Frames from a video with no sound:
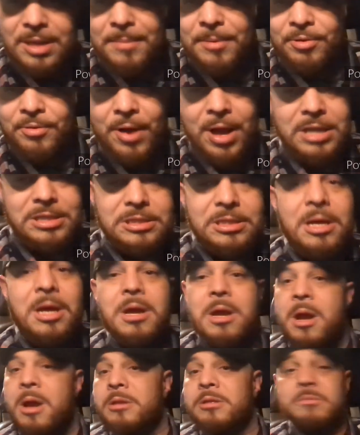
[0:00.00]
Democrats
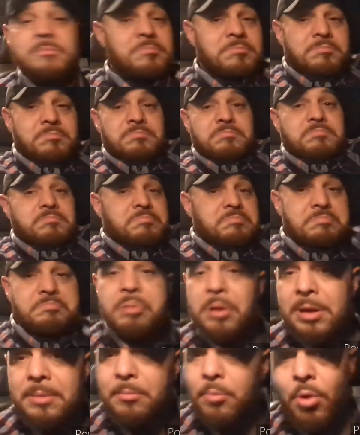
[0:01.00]

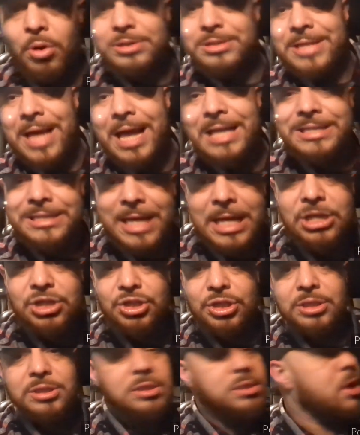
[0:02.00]
putting more
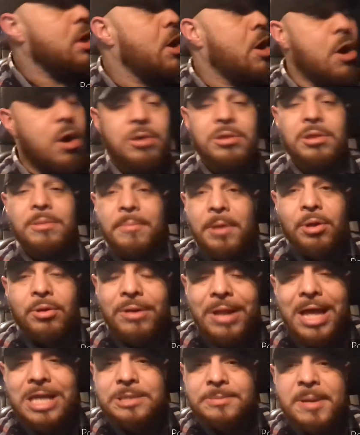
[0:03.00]
taxations on the middle
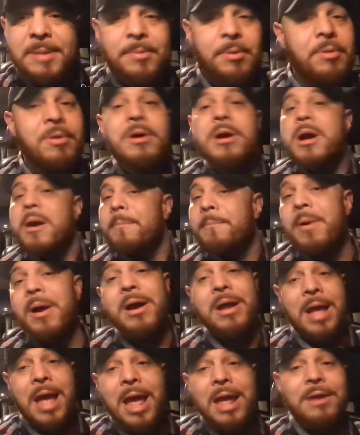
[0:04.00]
class people.
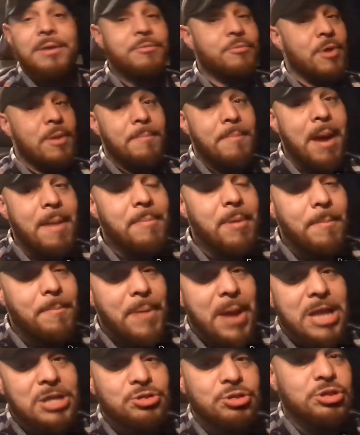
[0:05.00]
But hey, remember,
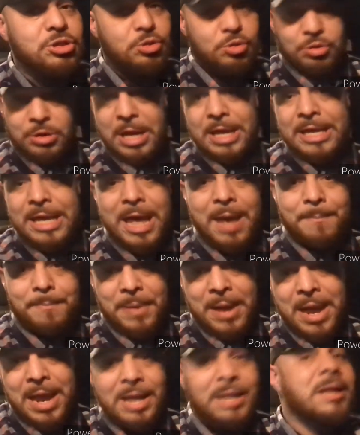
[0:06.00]
patriots, they
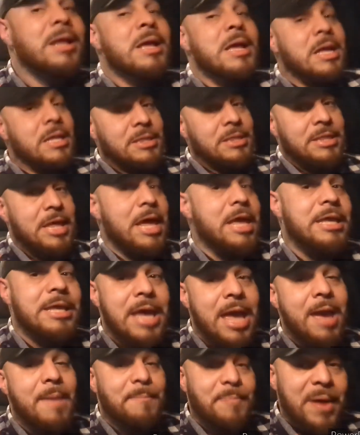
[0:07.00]

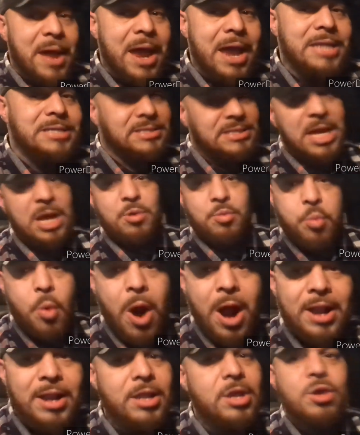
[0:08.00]
campaign saying
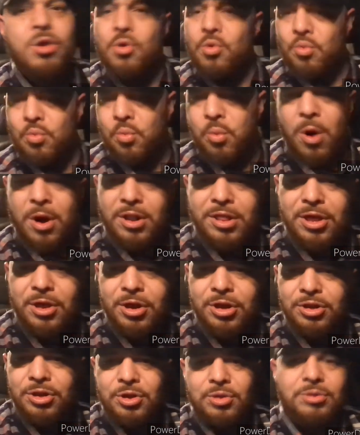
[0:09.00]
what? What are they
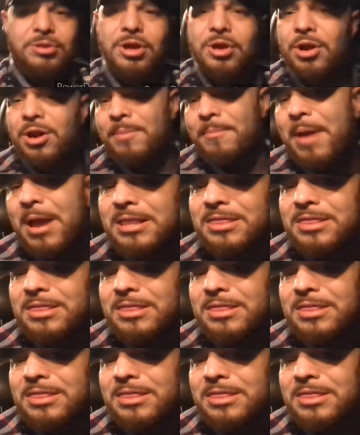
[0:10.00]
going to do? They're going to